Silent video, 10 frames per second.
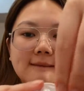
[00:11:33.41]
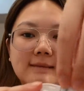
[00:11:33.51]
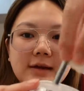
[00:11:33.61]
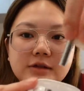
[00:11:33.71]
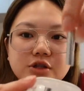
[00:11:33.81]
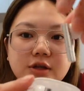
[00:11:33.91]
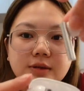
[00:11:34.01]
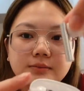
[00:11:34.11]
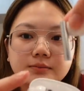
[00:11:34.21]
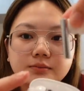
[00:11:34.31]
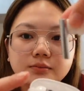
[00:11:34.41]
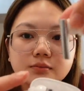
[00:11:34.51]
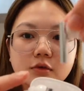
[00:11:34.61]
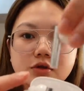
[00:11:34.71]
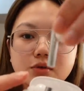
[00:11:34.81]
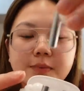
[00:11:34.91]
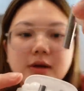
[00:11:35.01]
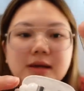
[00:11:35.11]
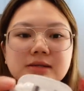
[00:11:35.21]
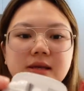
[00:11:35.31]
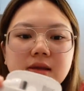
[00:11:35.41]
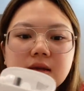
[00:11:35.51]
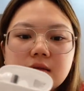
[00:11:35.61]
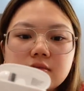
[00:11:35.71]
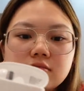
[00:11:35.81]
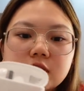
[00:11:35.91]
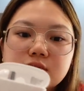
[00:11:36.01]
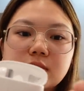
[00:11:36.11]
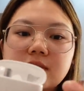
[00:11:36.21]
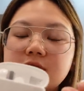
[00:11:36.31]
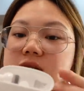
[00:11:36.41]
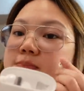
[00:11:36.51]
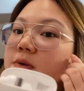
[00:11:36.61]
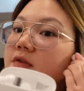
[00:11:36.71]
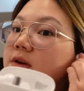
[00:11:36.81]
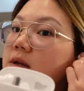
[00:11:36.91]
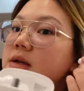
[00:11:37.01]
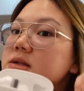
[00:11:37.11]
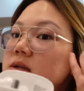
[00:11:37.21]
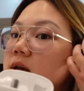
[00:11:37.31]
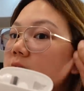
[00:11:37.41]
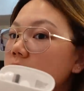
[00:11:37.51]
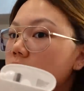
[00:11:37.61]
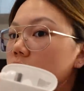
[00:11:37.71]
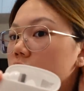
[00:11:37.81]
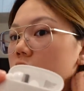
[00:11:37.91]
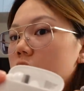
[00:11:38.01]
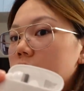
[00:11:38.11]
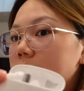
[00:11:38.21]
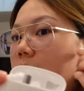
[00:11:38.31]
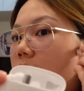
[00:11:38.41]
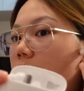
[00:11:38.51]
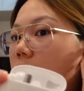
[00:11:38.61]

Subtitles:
Ayan siya. Super nice. And then, this one fits perfectly sa ear ko. Like,